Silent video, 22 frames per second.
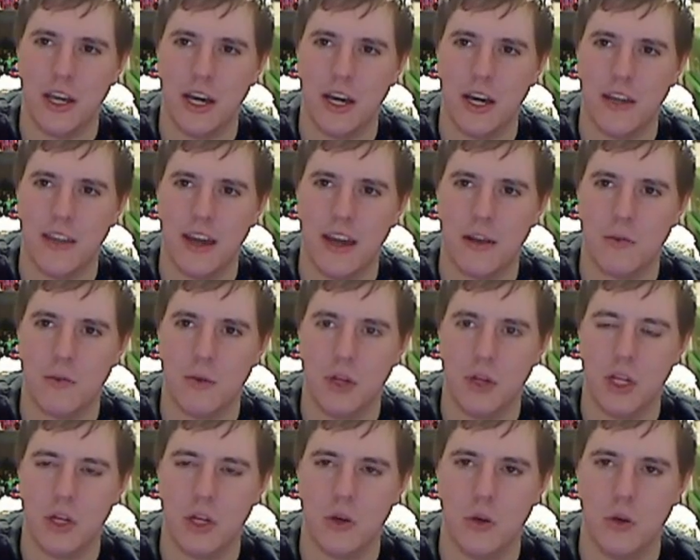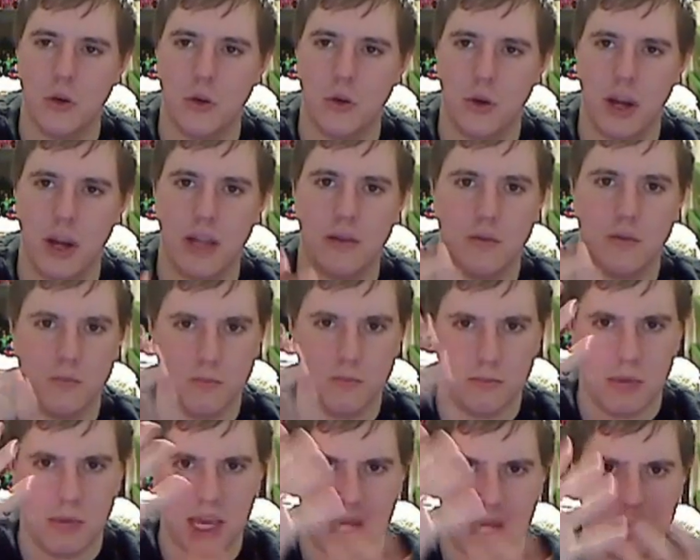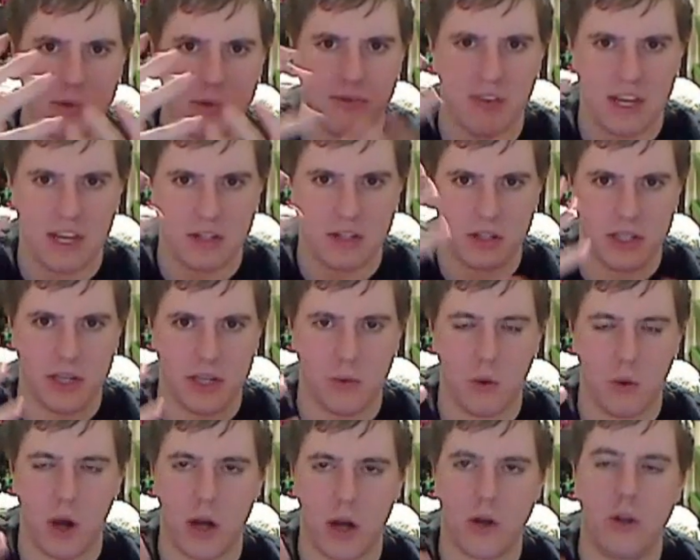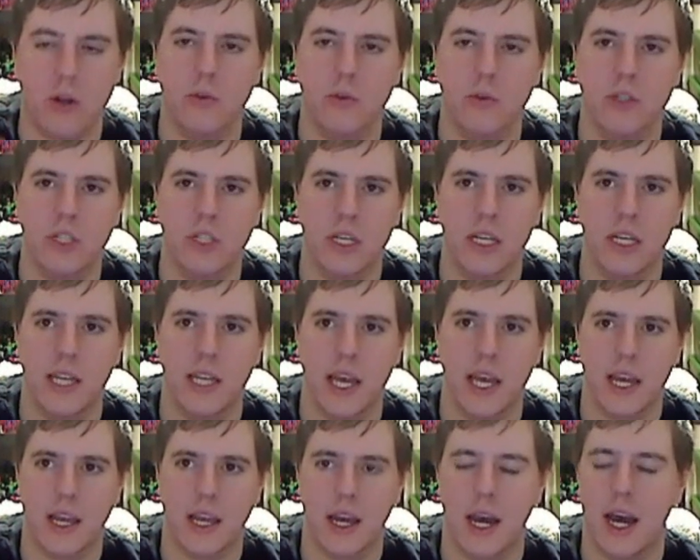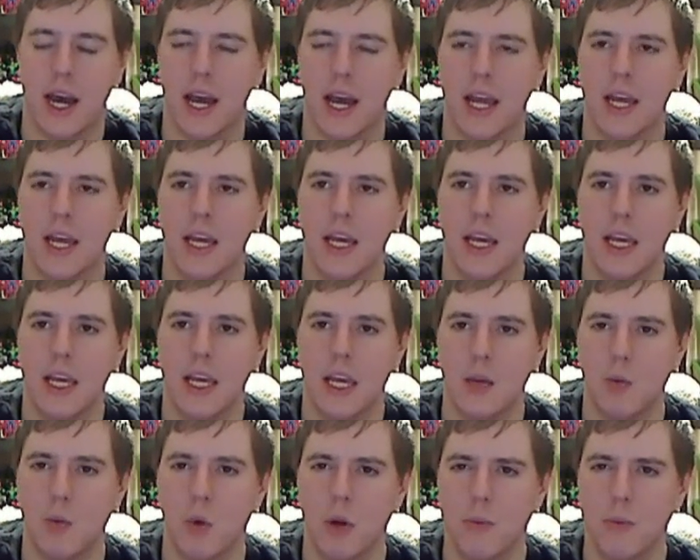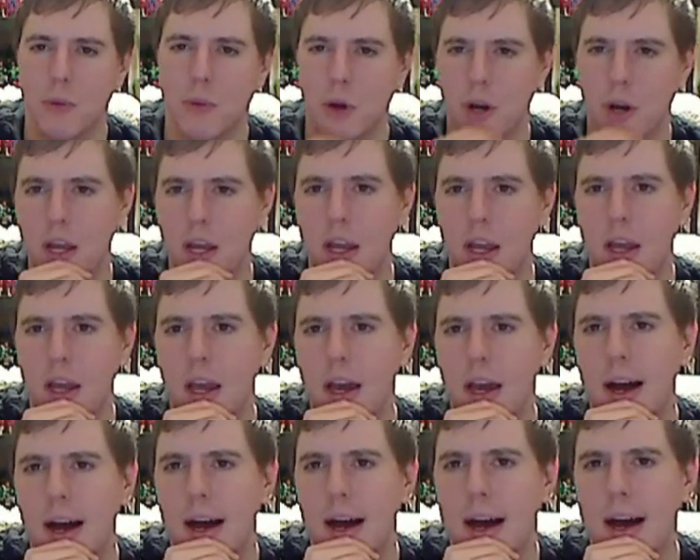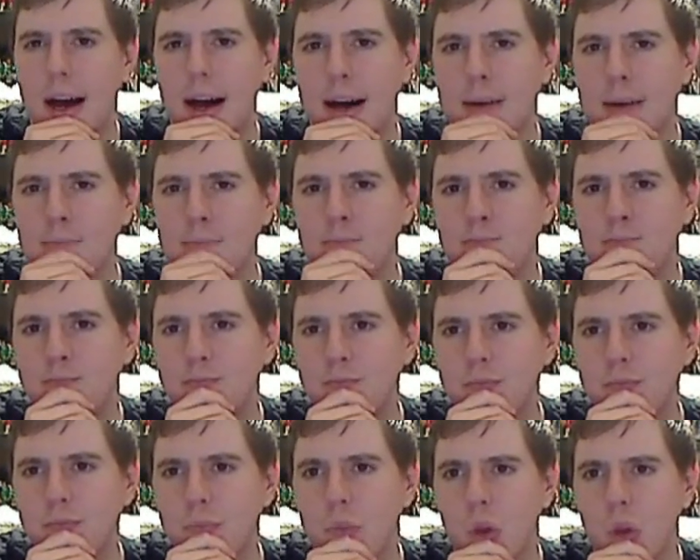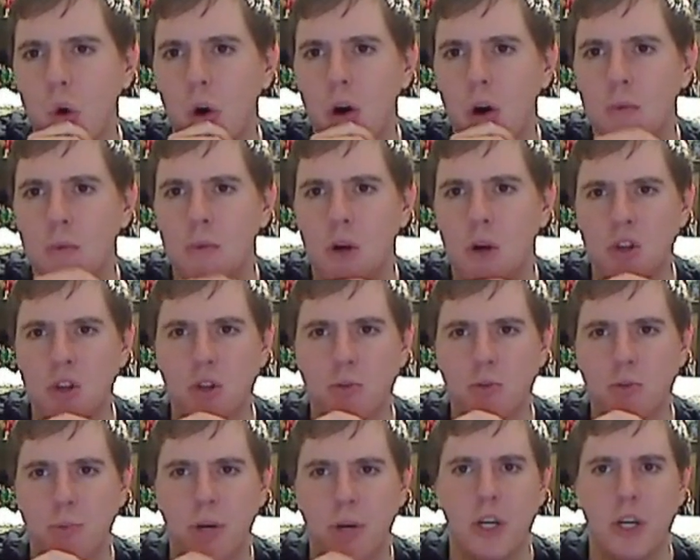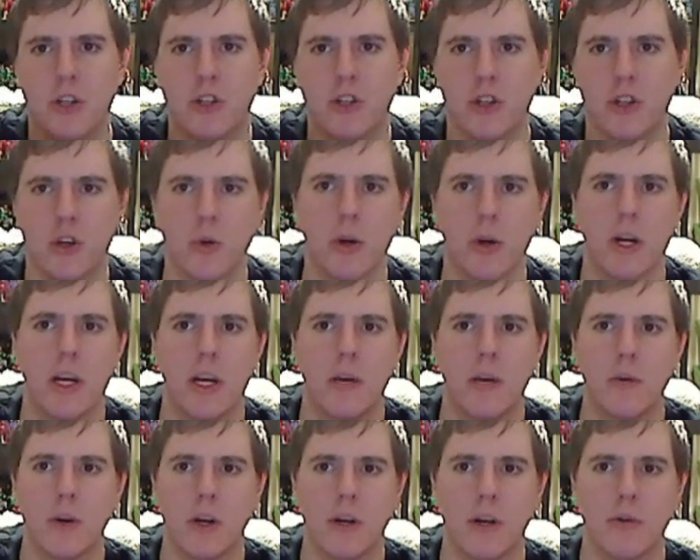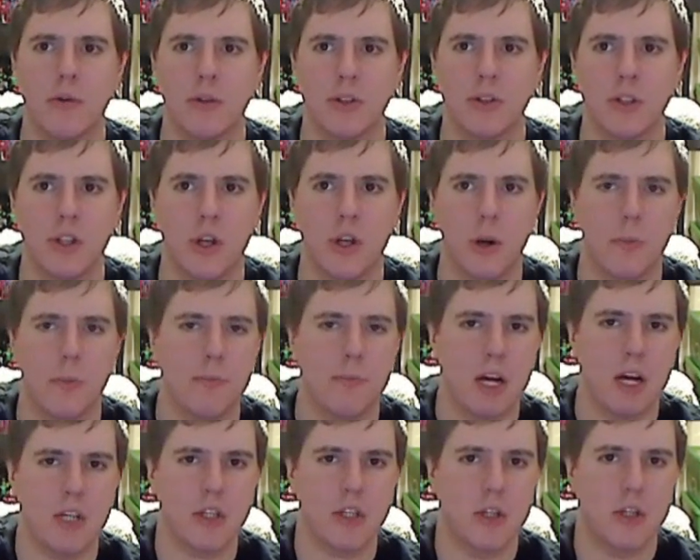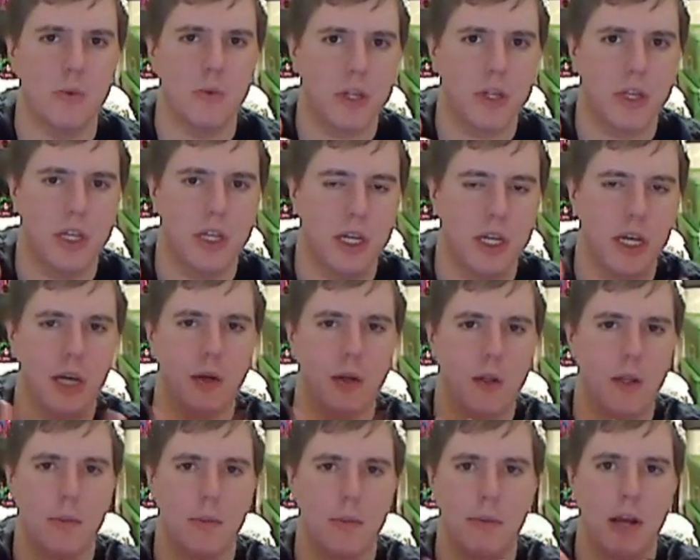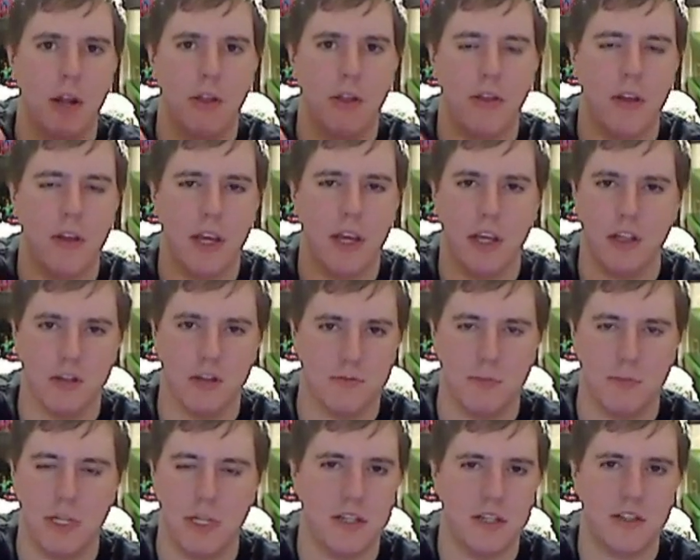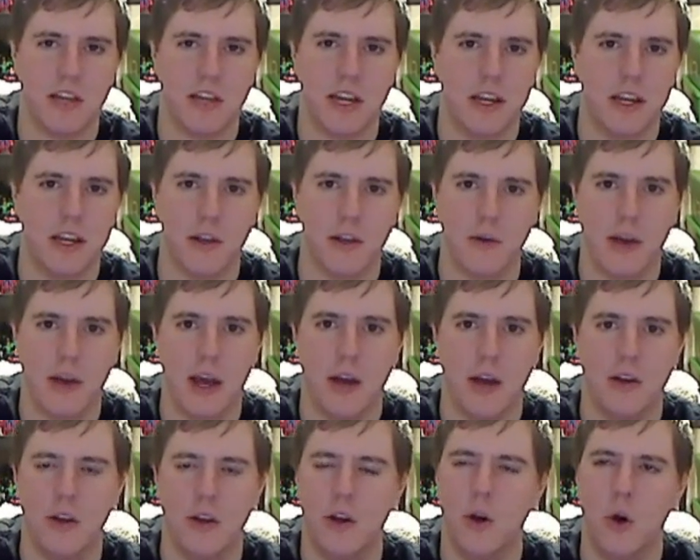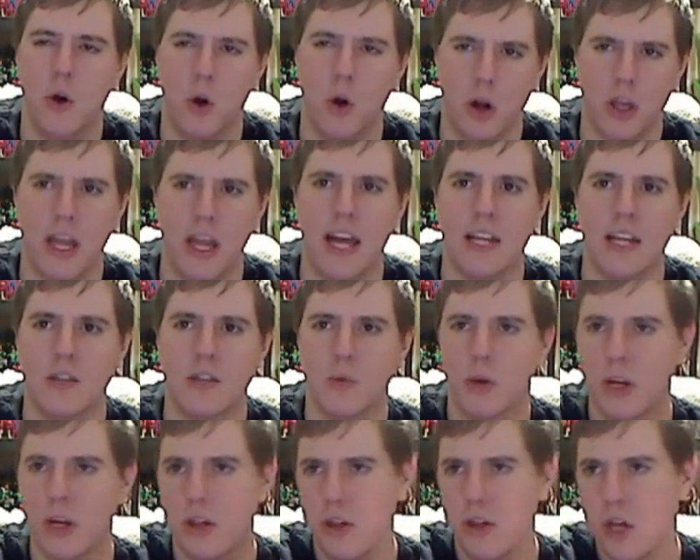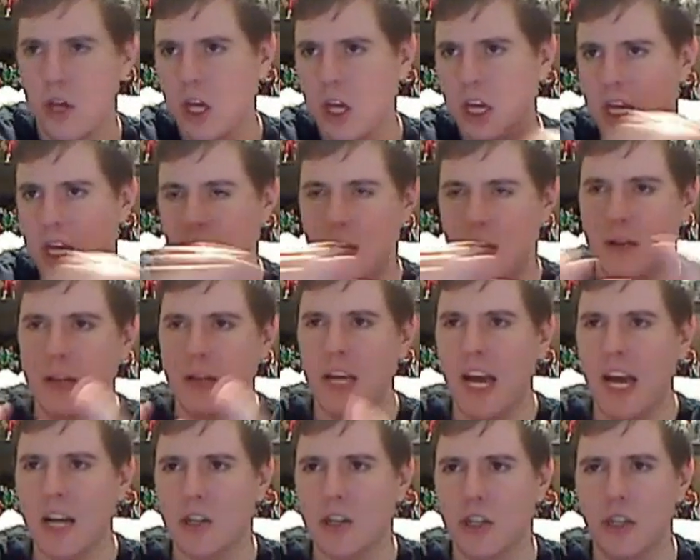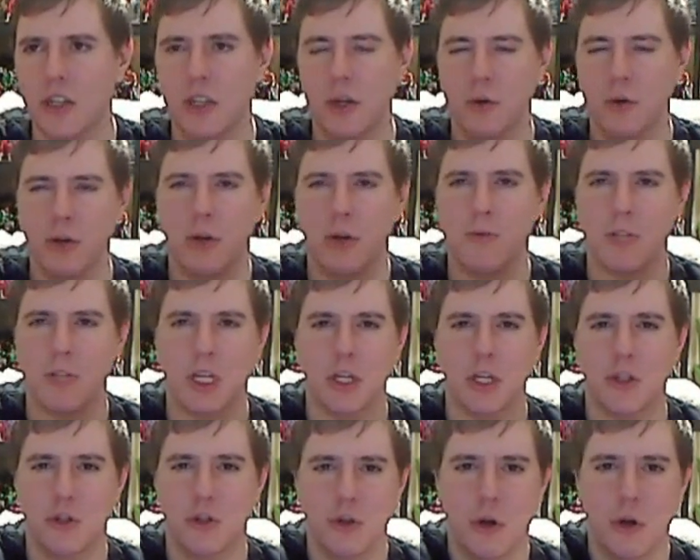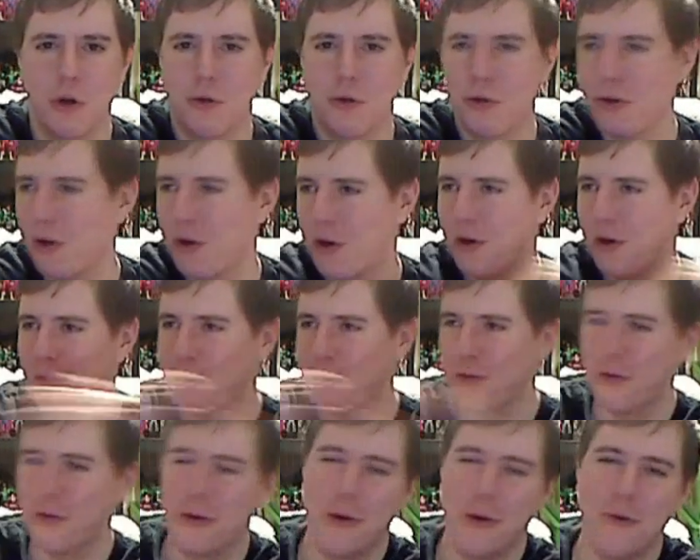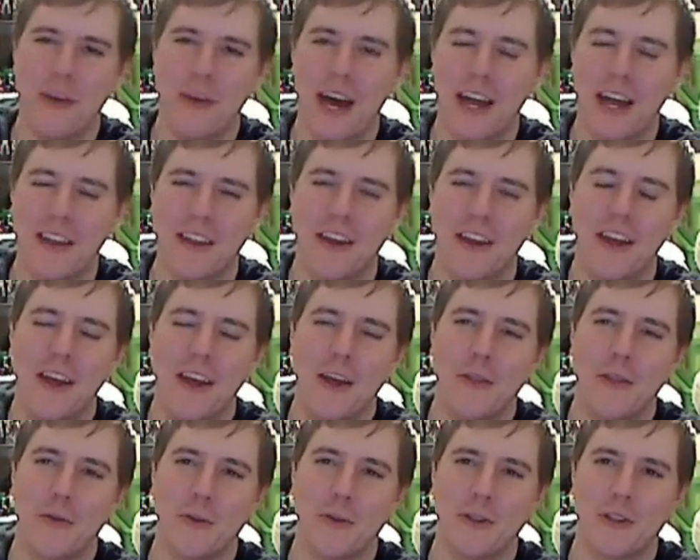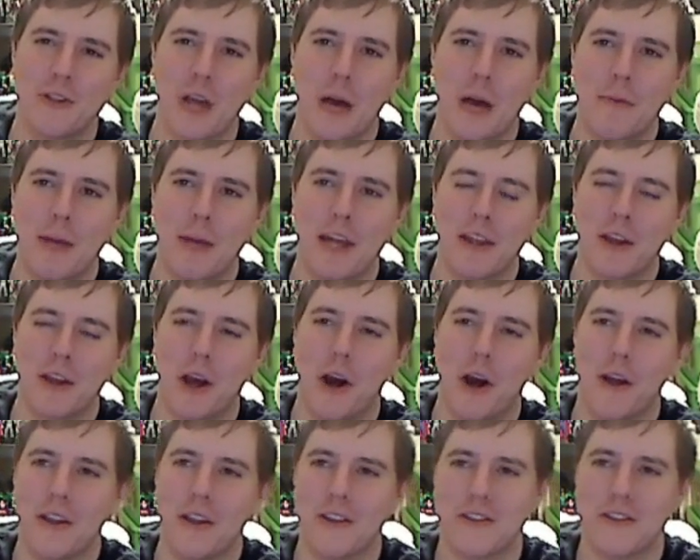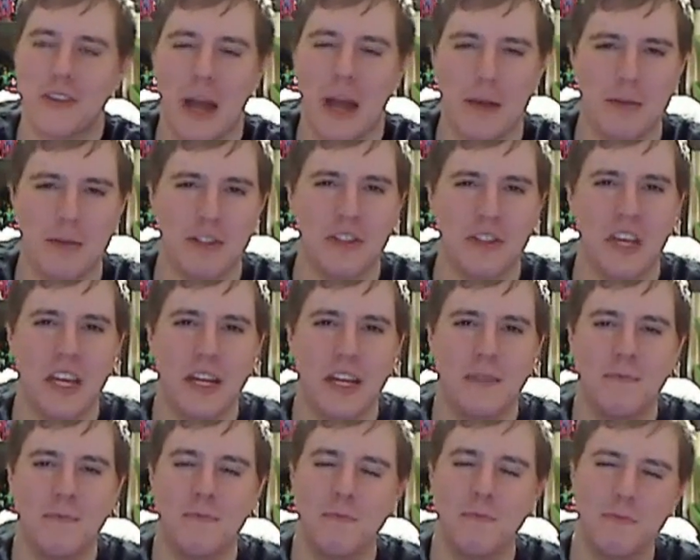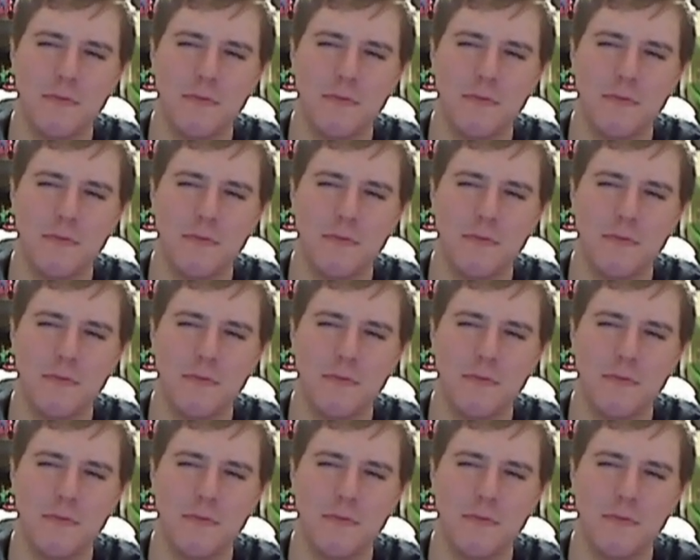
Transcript: uh, that really cool, great makeup effects on that walker that was eating that guy in Woodbury. Um, or Merle's was pretty good too, where he where he was you know punching him with the uh, the metal thing and just beating his head in the ground. Or Glenn's where he, he he actually it was almost like a judo throw. It threw him out of the threw the zombie out of the car and then stomped its head in.